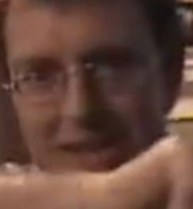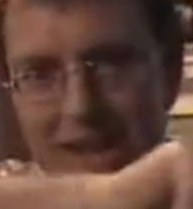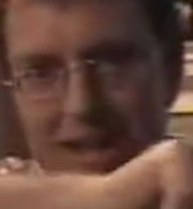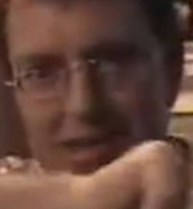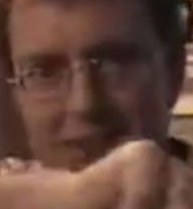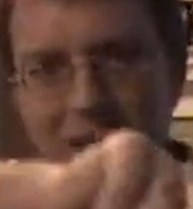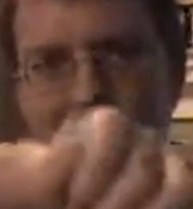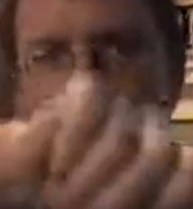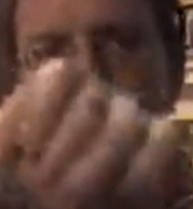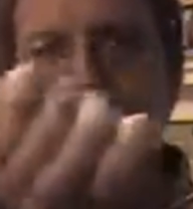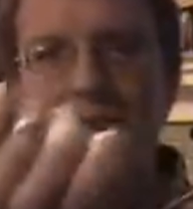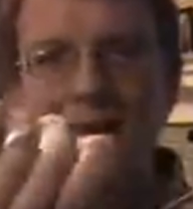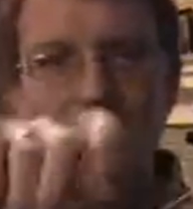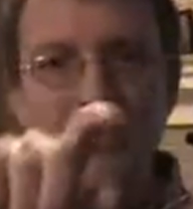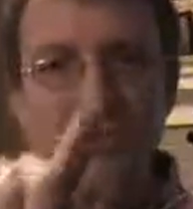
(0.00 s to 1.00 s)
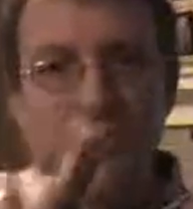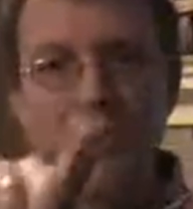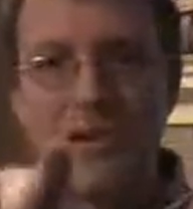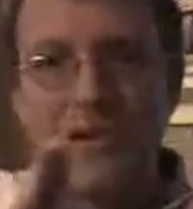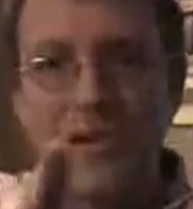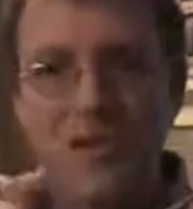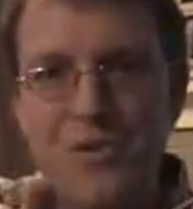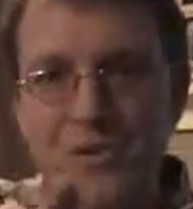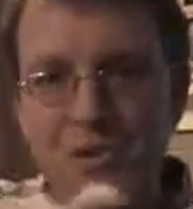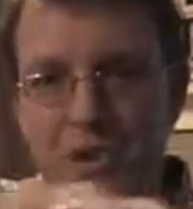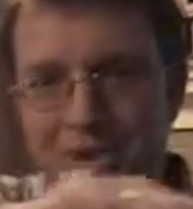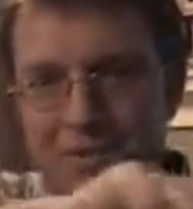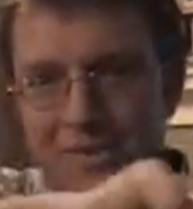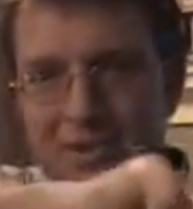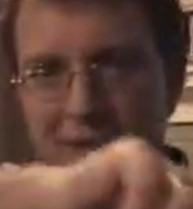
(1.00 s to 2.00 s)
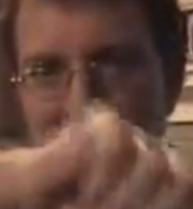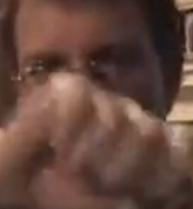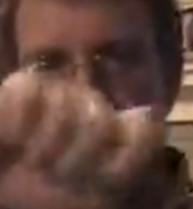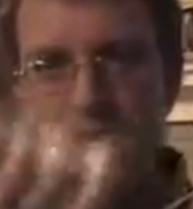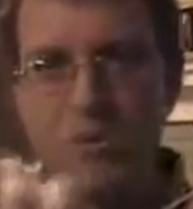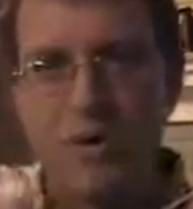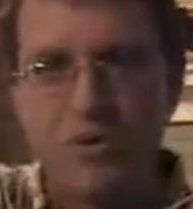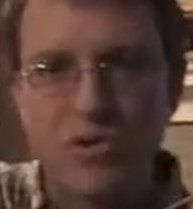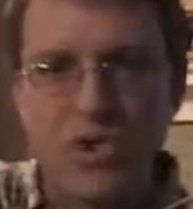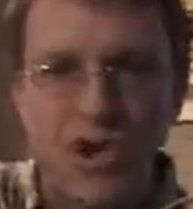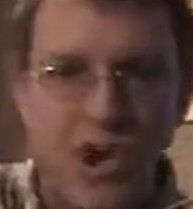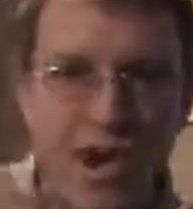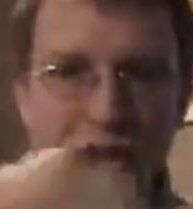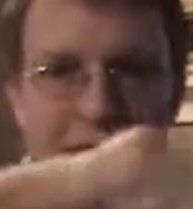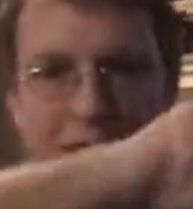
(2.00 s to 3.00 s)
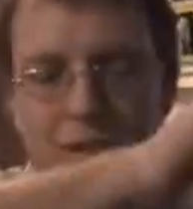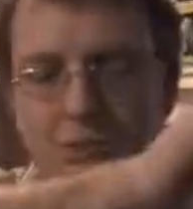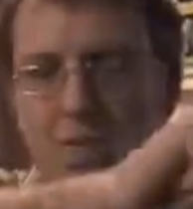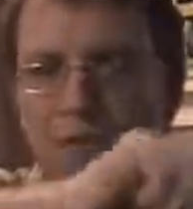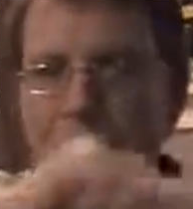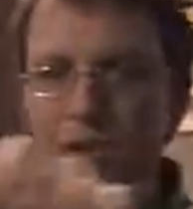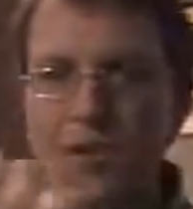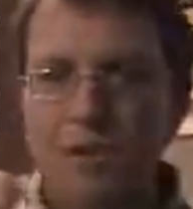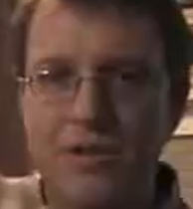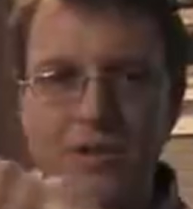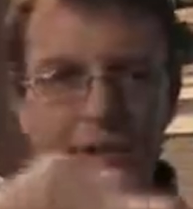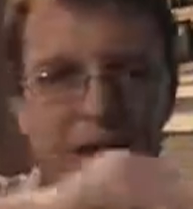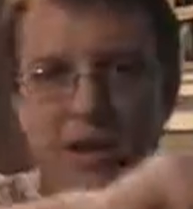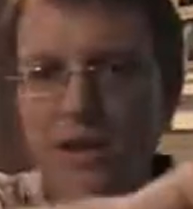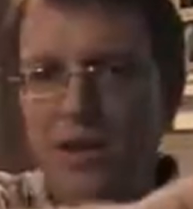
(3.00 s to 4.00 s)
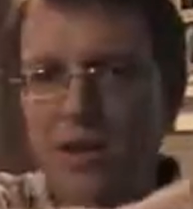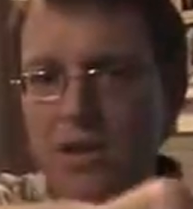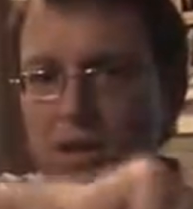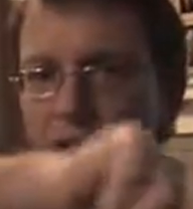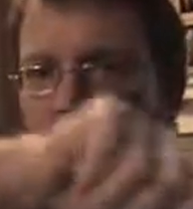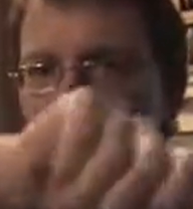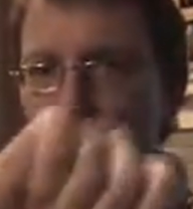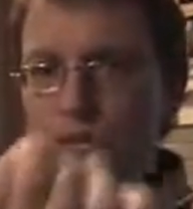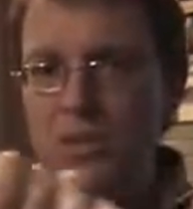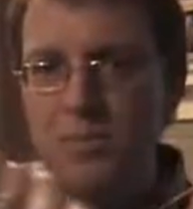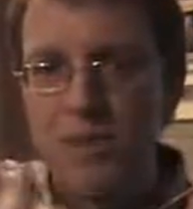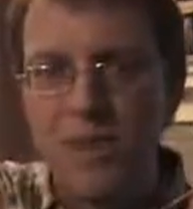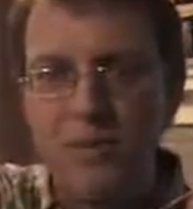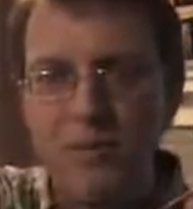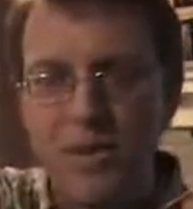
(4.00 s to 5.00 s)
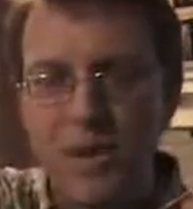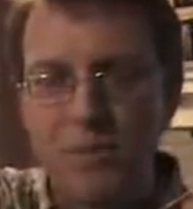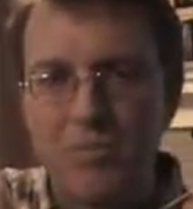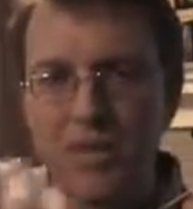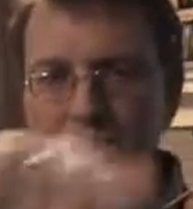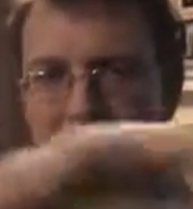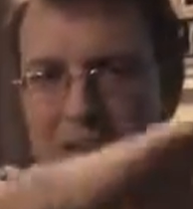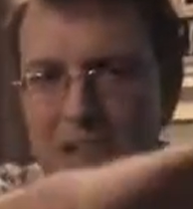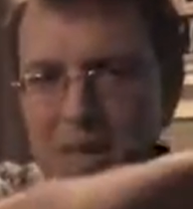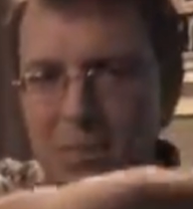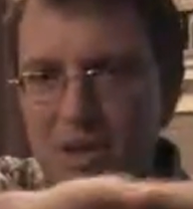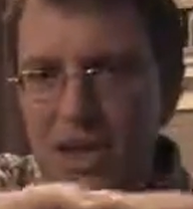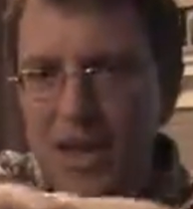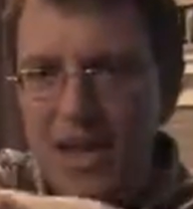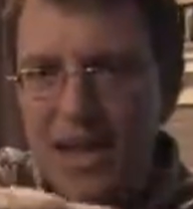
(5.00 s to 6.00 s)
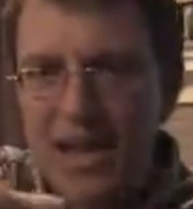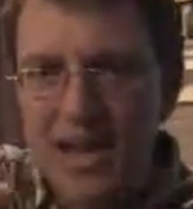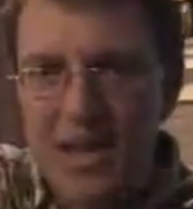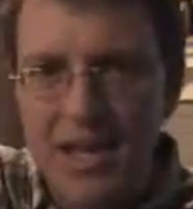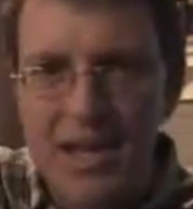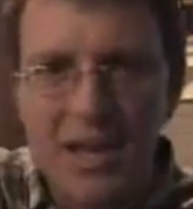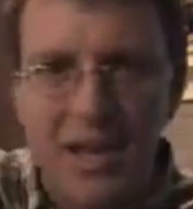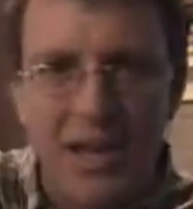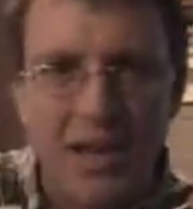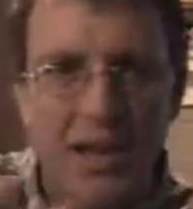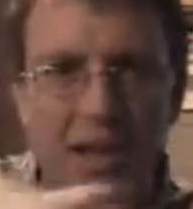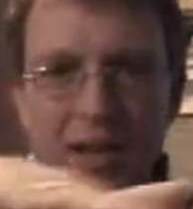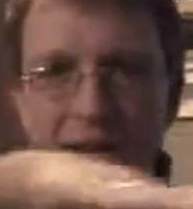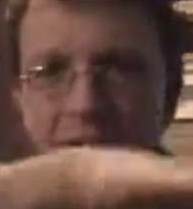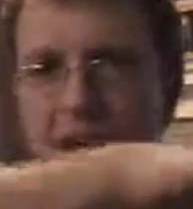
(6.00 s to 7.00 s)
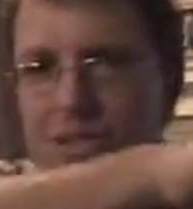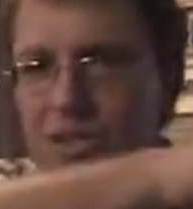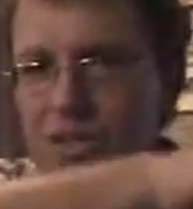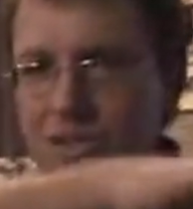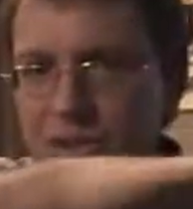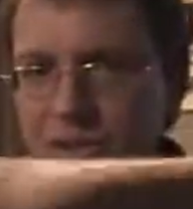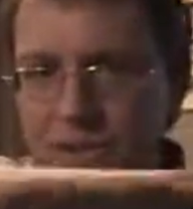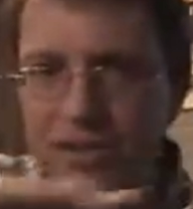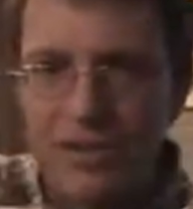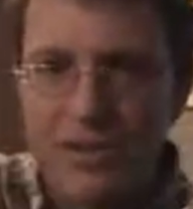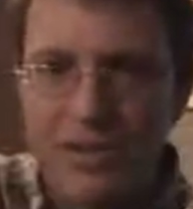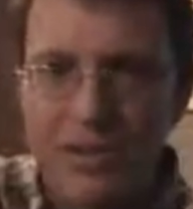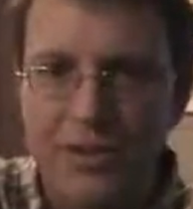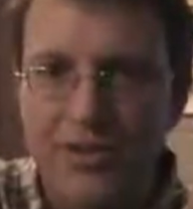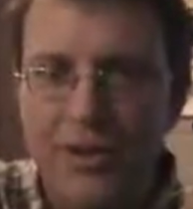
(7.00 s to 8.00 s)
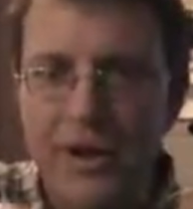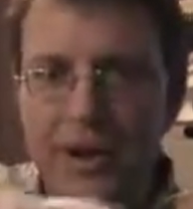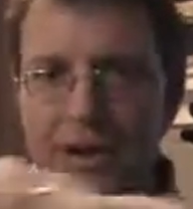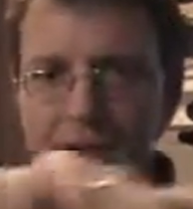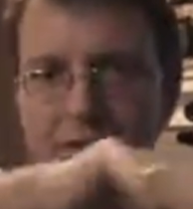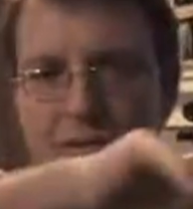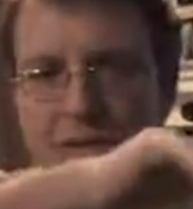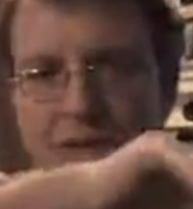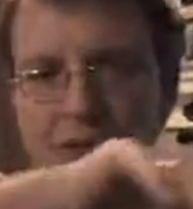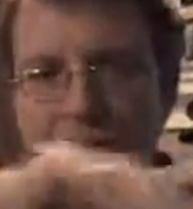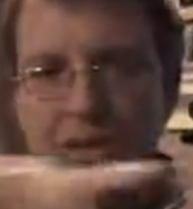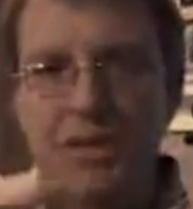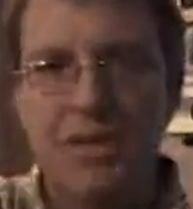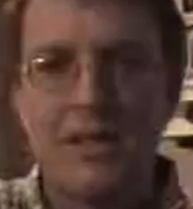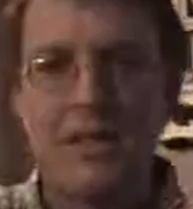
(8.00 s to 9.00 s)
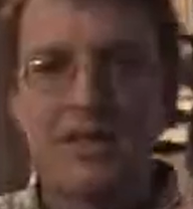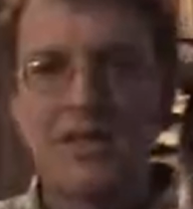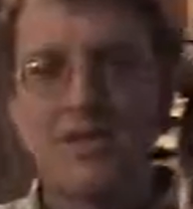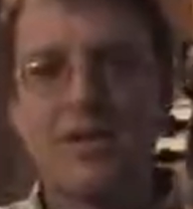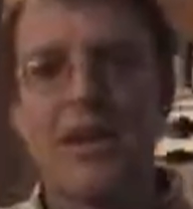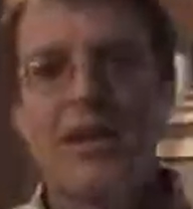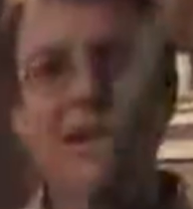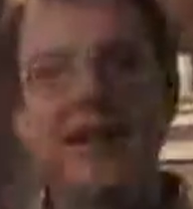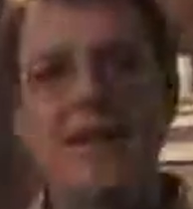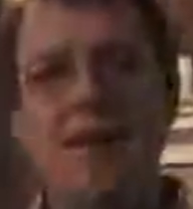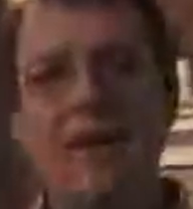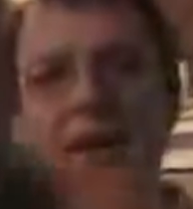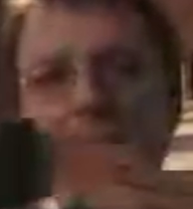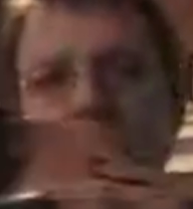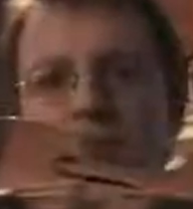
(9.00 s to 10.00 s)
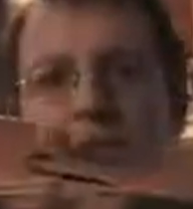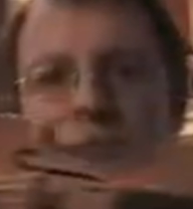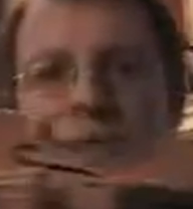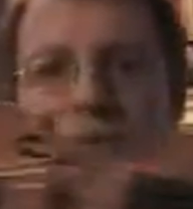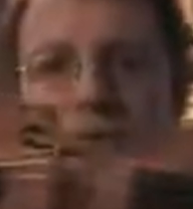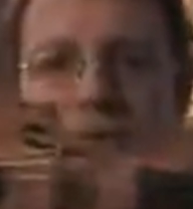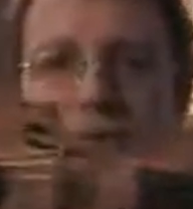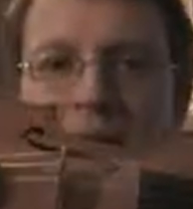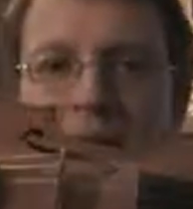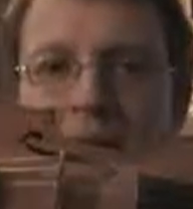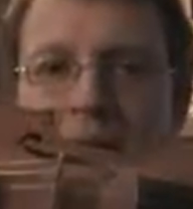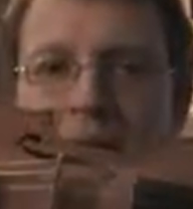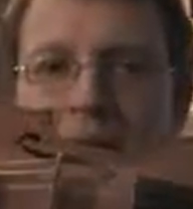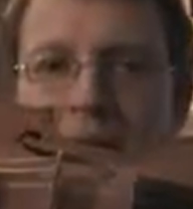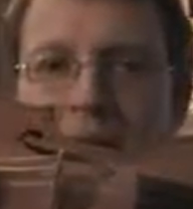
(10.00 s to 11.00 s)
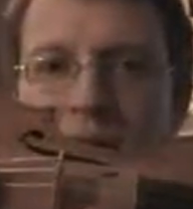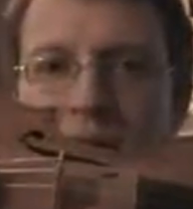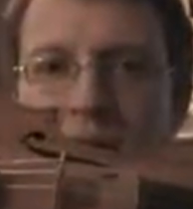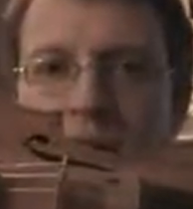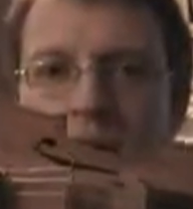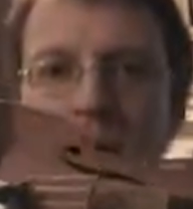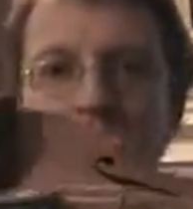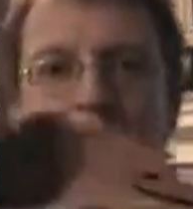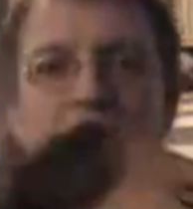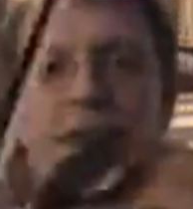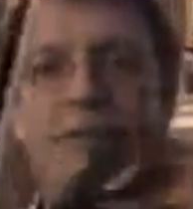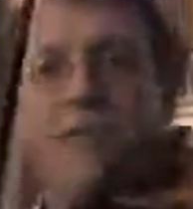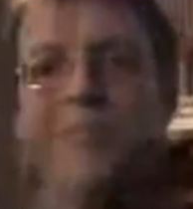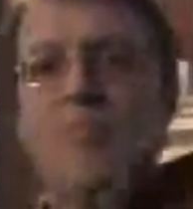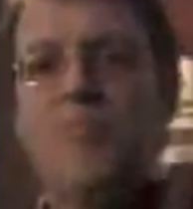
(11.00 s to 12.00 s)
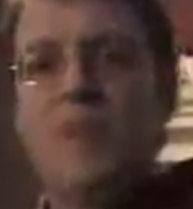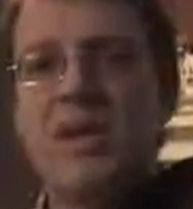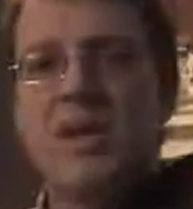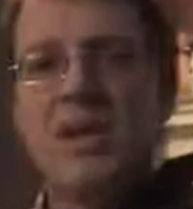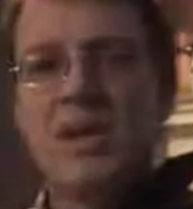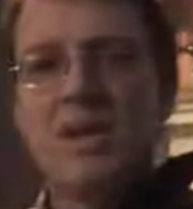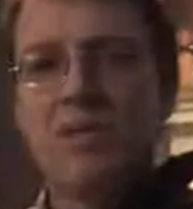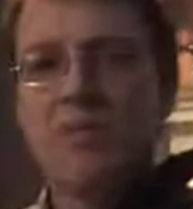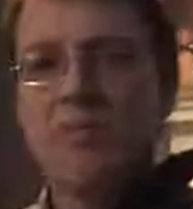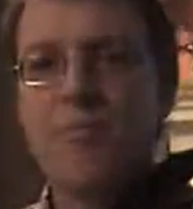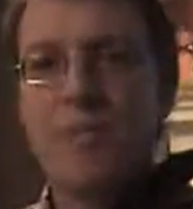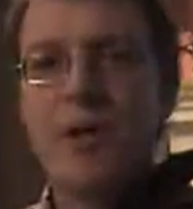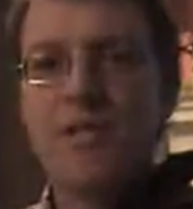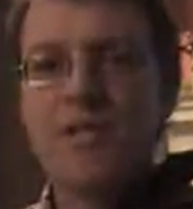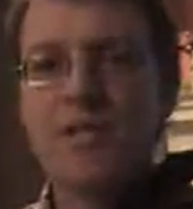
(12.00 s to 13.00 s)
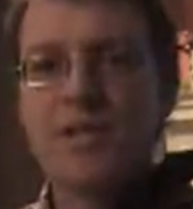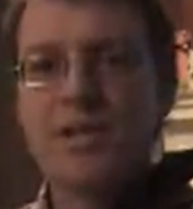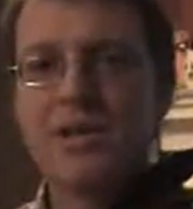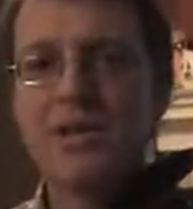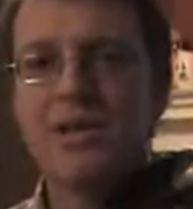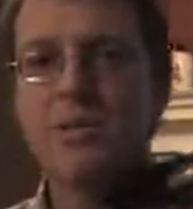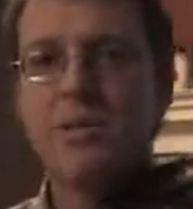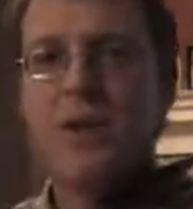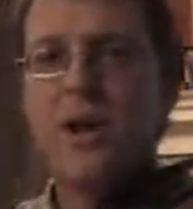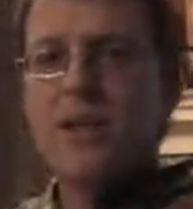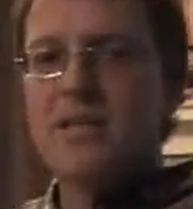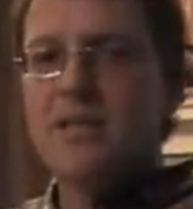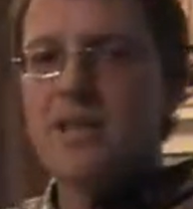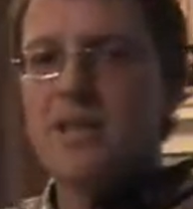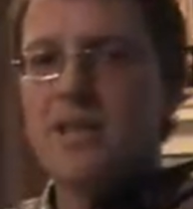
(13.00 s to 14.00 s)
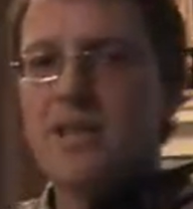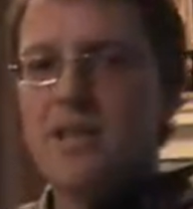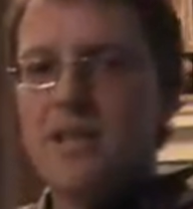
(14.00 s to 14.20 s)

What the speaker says: Yes, that's what we don't want at the bow change before you turn around. No speed bump. Keep it in and just turn around. So right now, again, right here, medium boat weight.